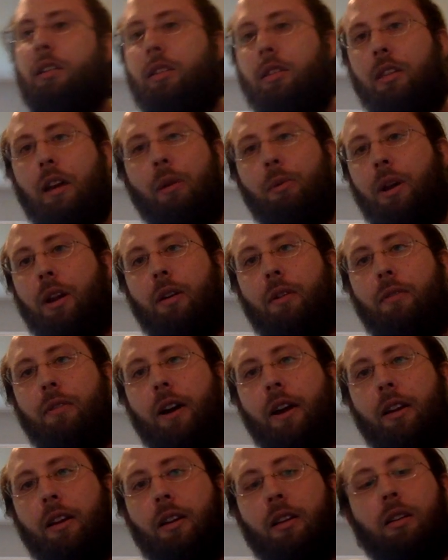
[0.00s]
that we don't
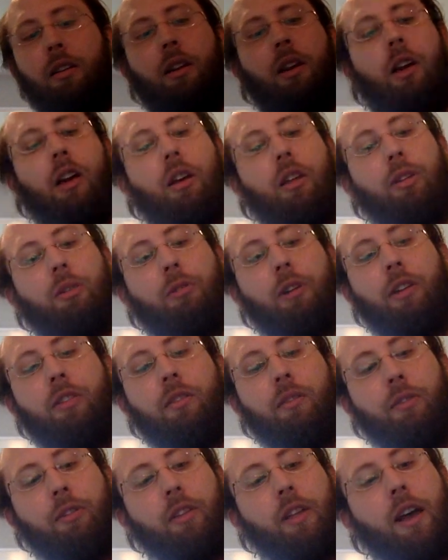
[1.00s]
find it. The
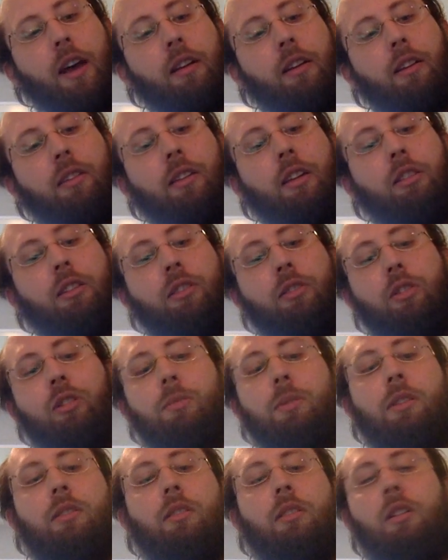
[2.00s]
reason for that is that this tube
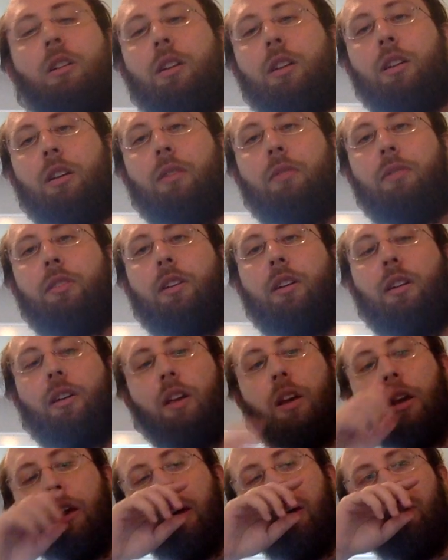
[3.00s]
isn't long enough.
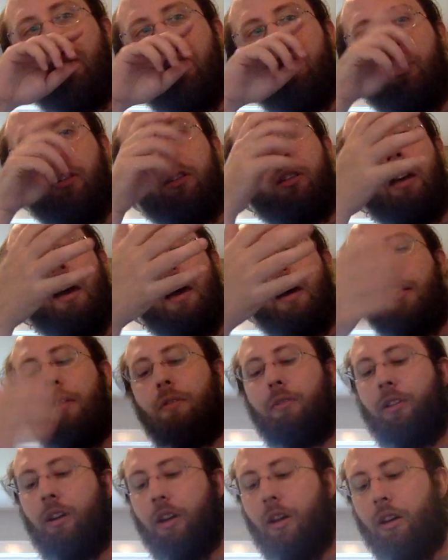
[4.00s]
In order to
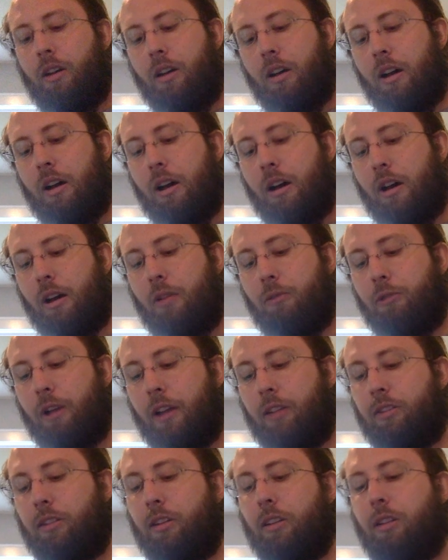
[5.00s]
have
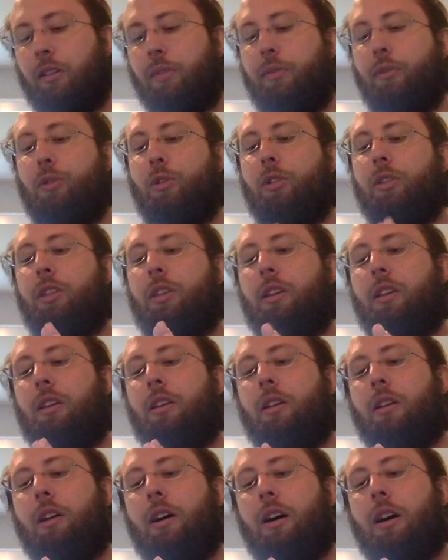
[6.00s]
resonance for
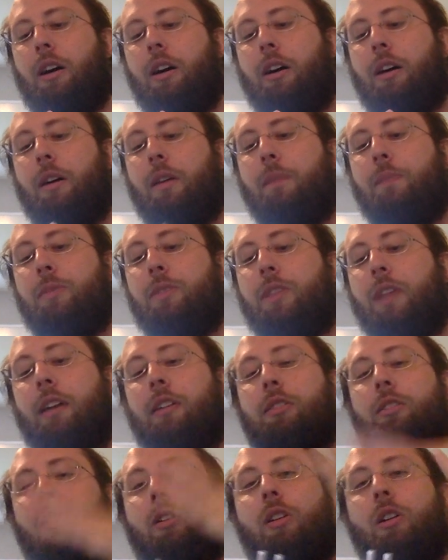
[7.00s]
the
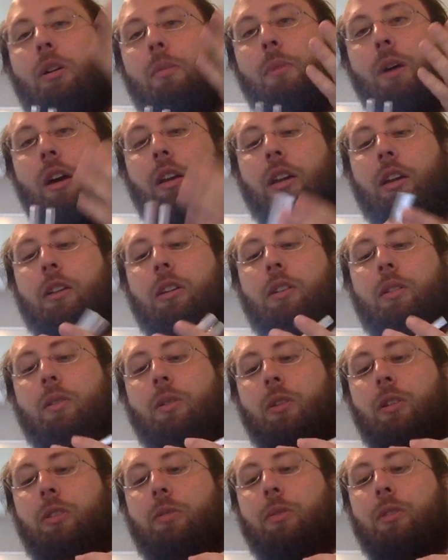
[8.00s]
next harmonic
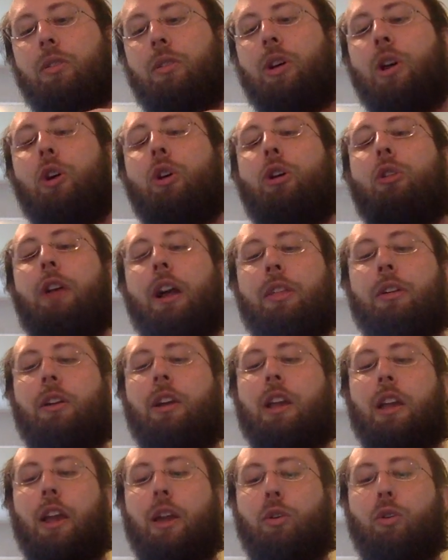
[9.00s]
course, or rather,
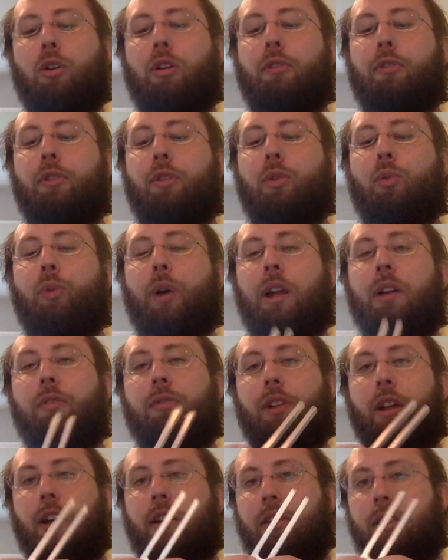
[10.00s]
in order for the
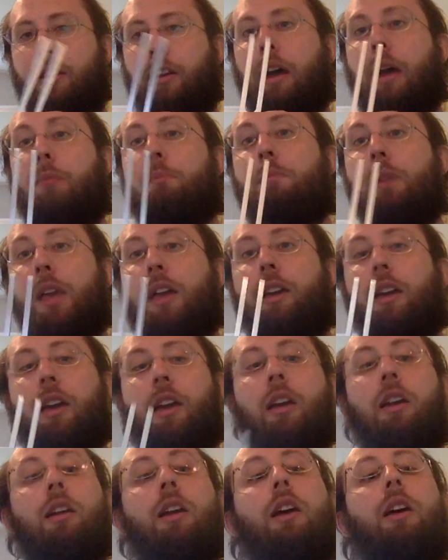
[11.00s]
wavelength that I'm
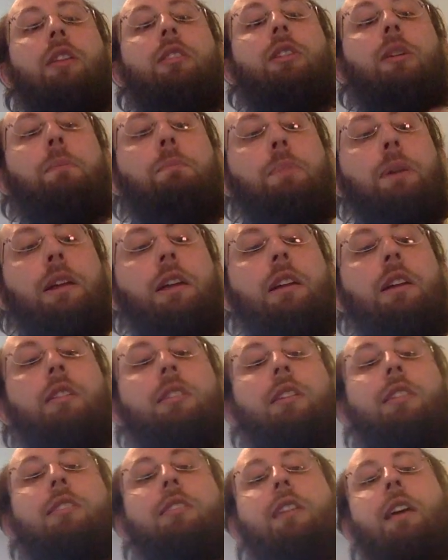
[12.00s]
making to be
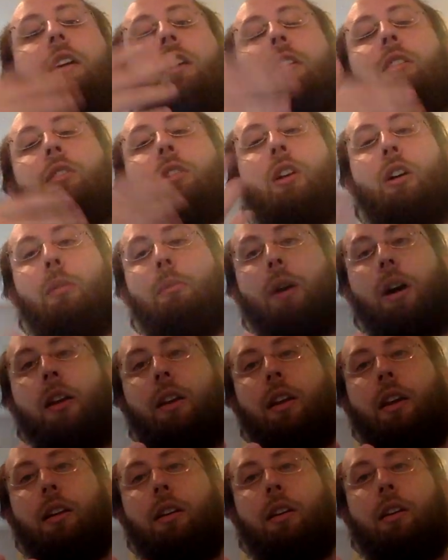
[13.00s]
the second
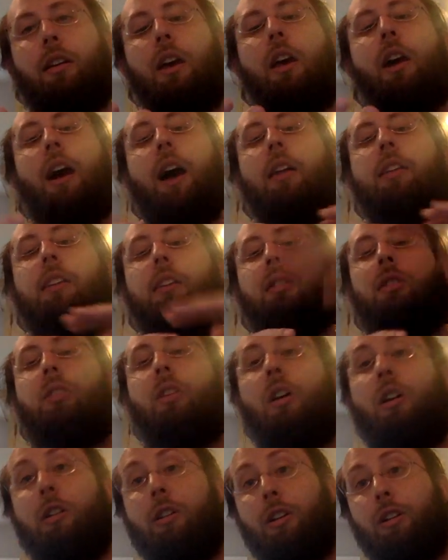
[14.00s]
harmonic, I need a
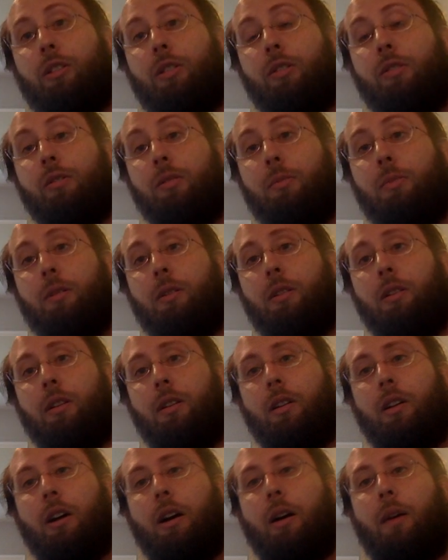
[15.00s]
longer tube
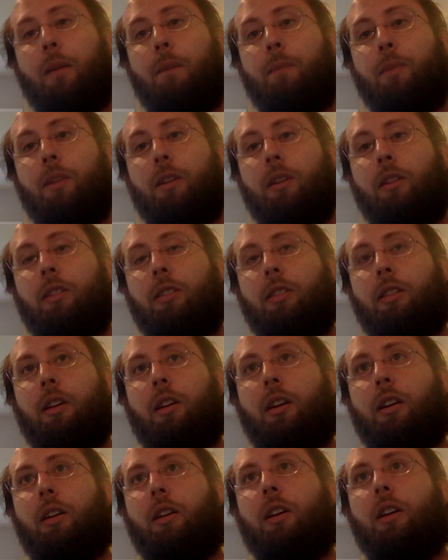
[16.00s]
because
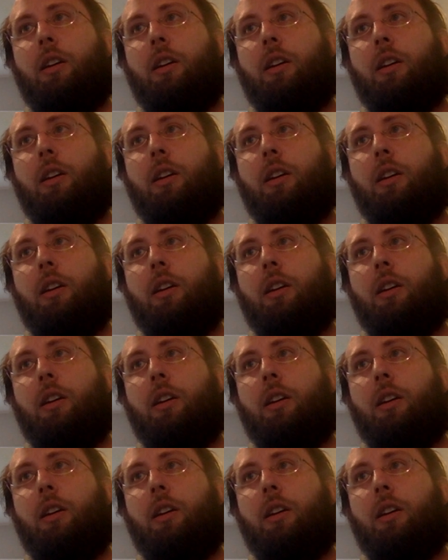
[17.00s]
the